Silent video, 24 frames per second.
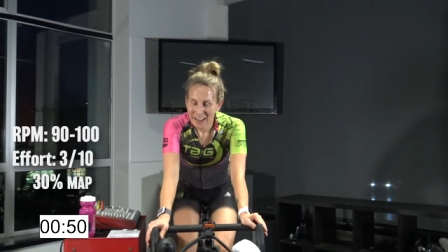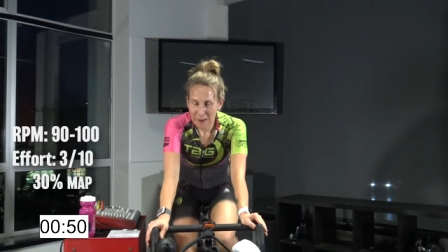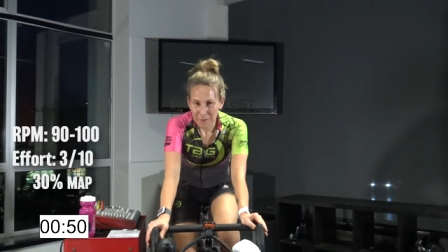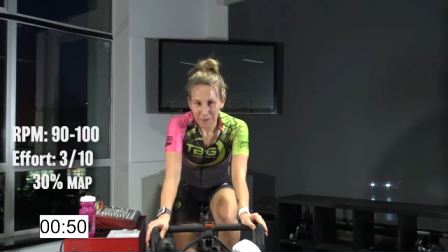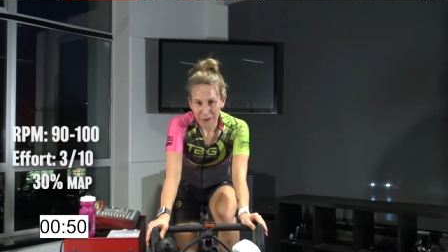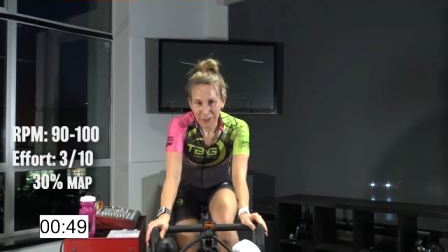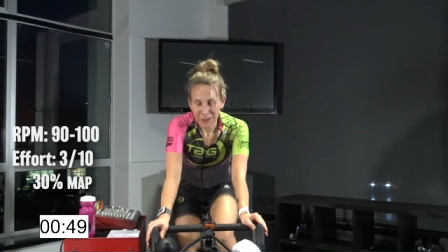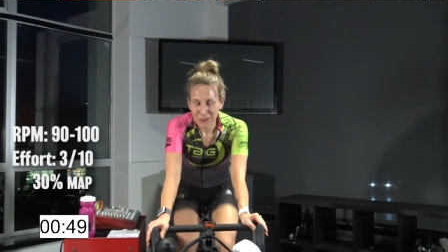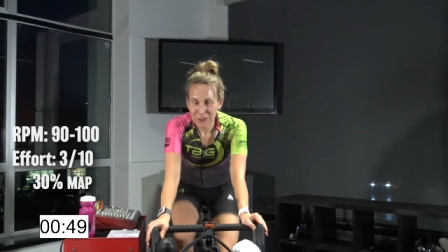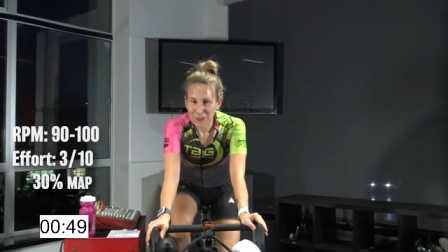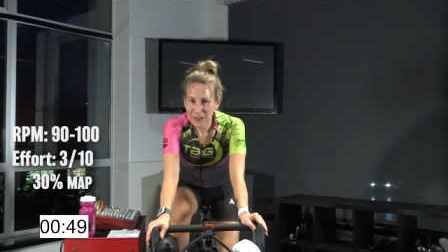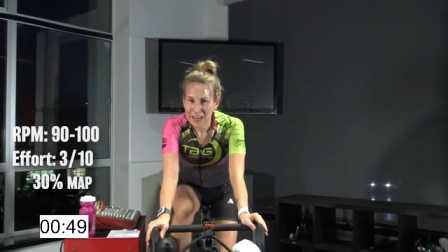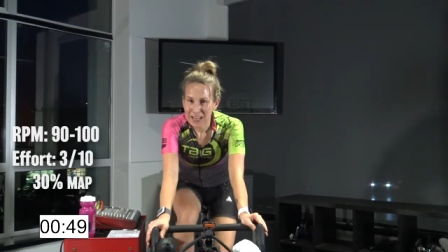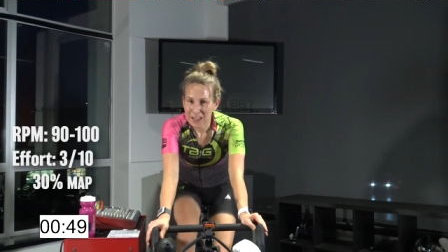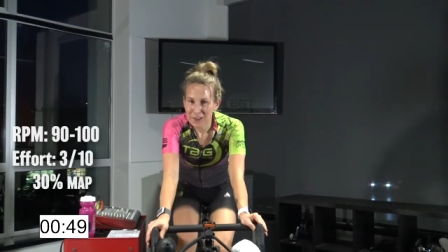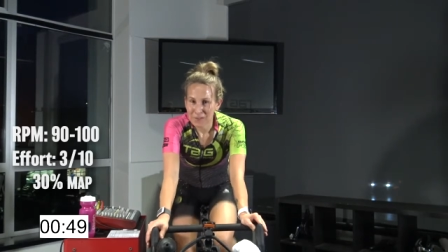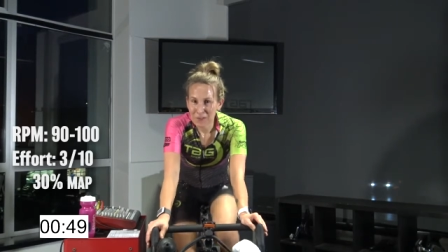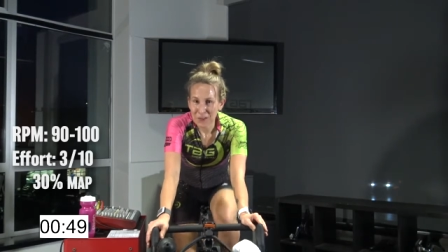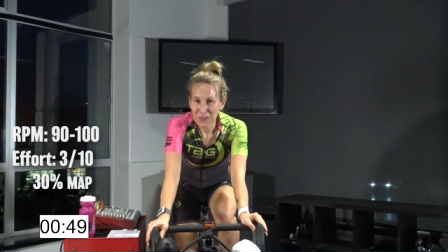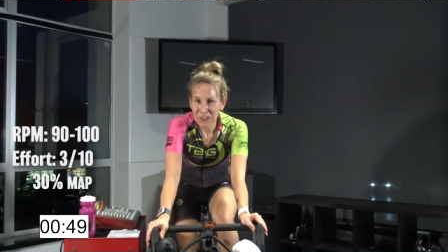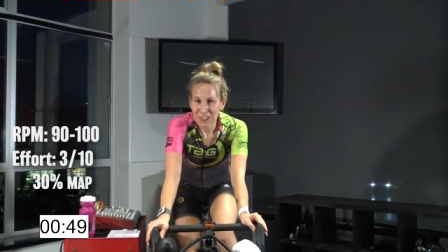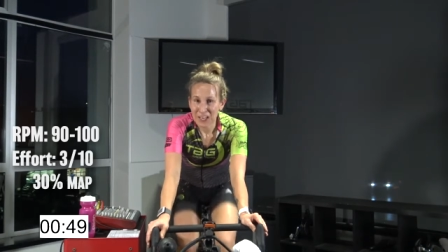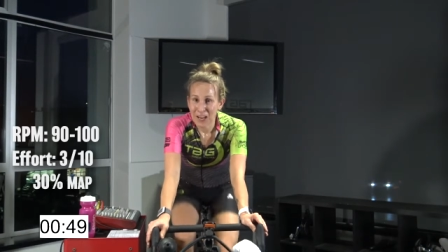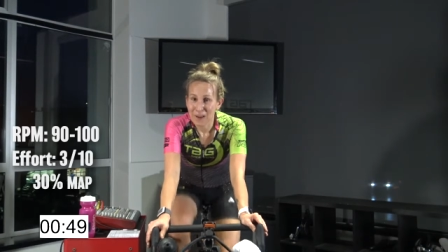Felt okay the
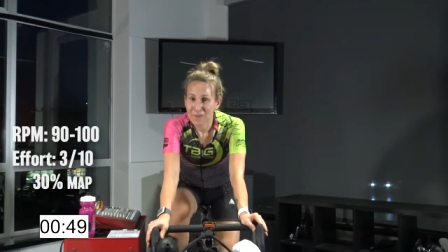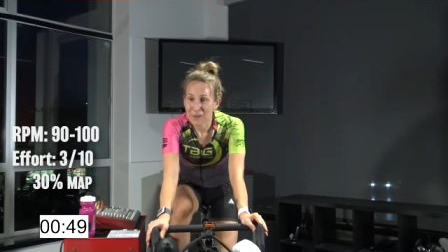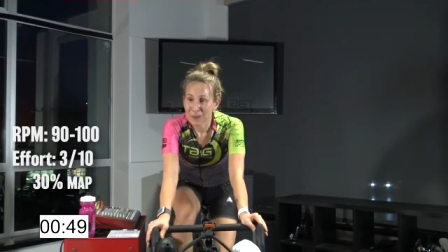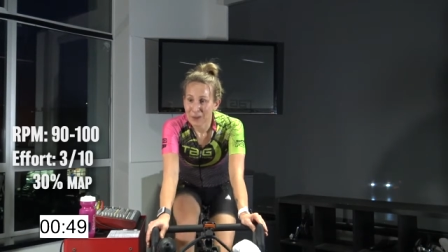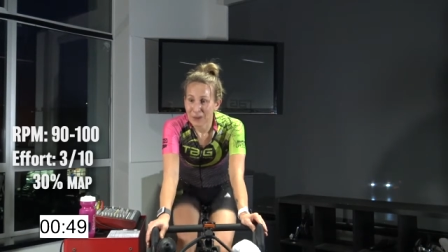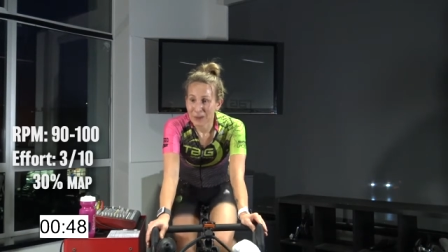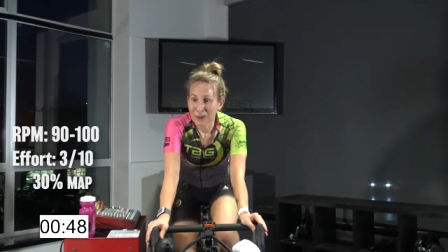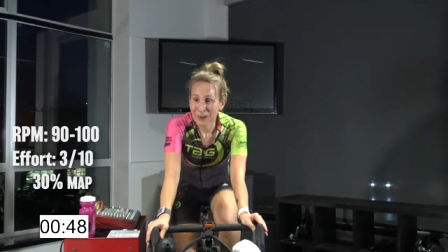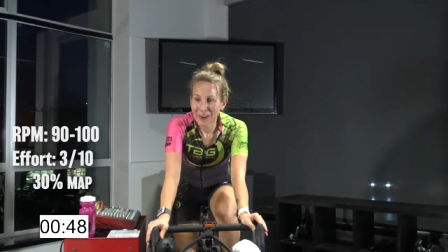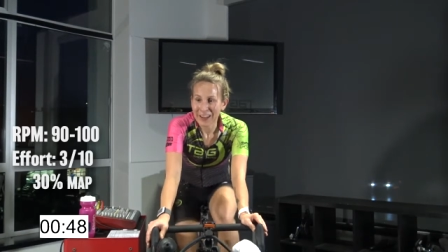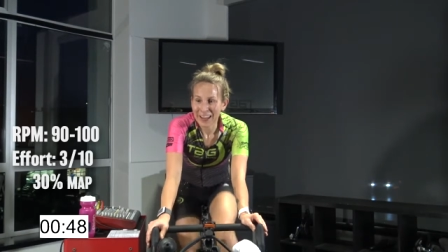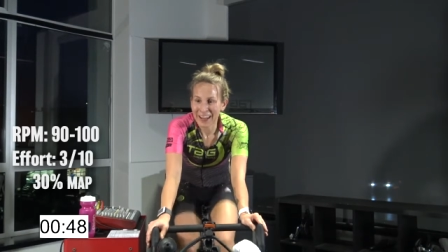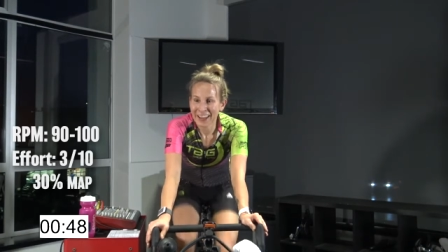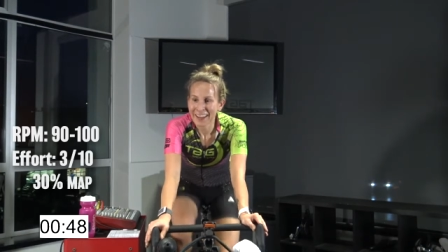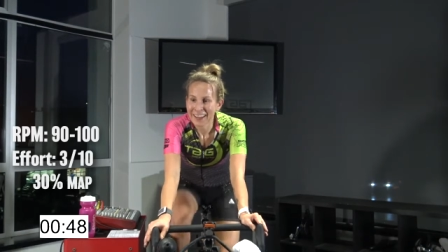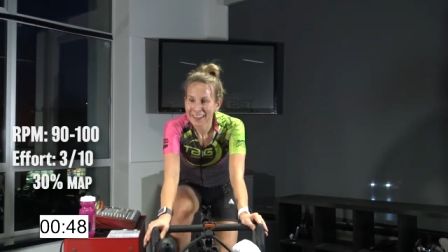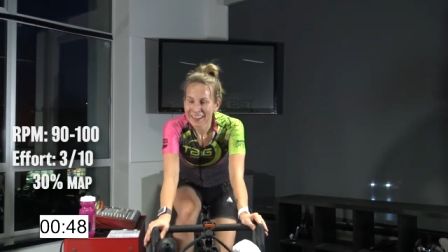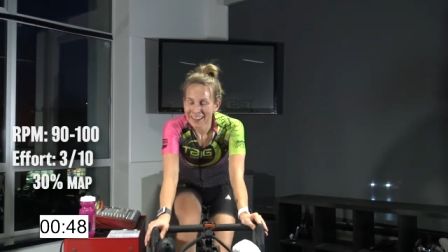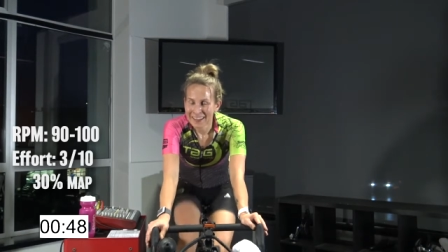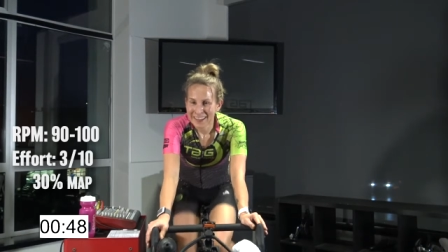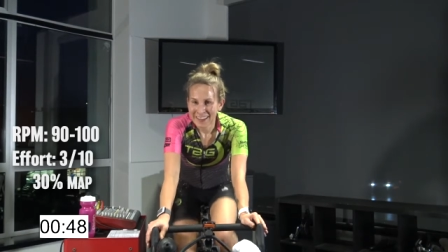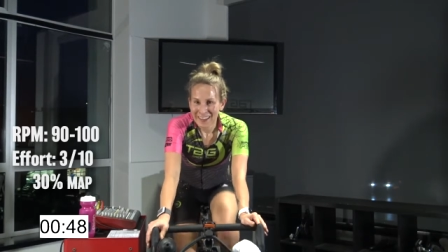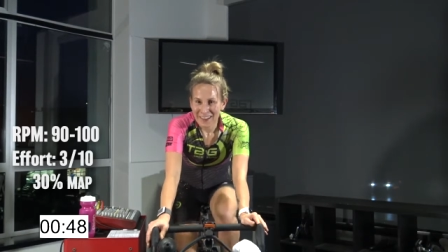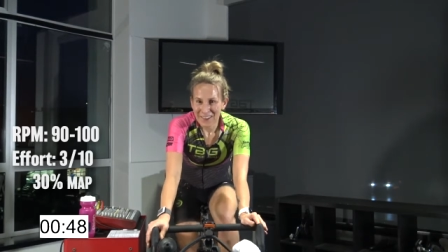first time through,
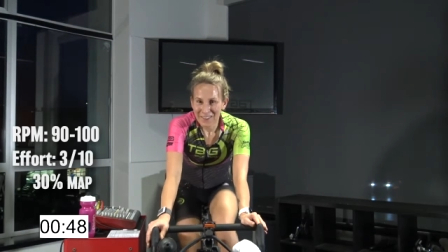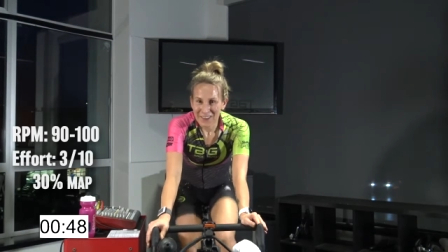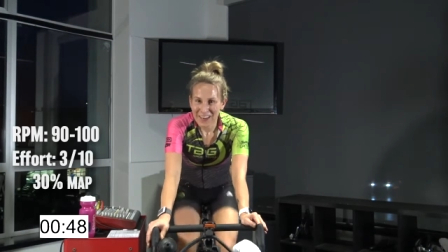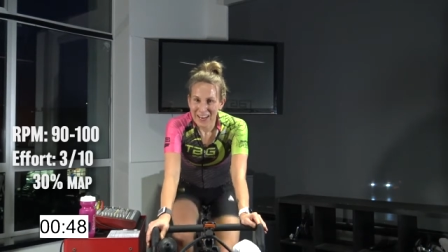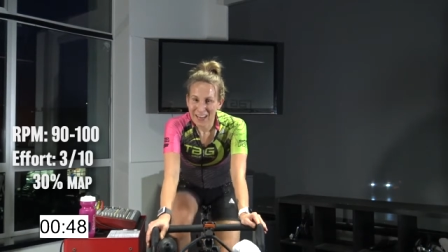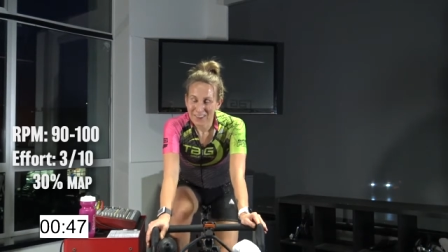but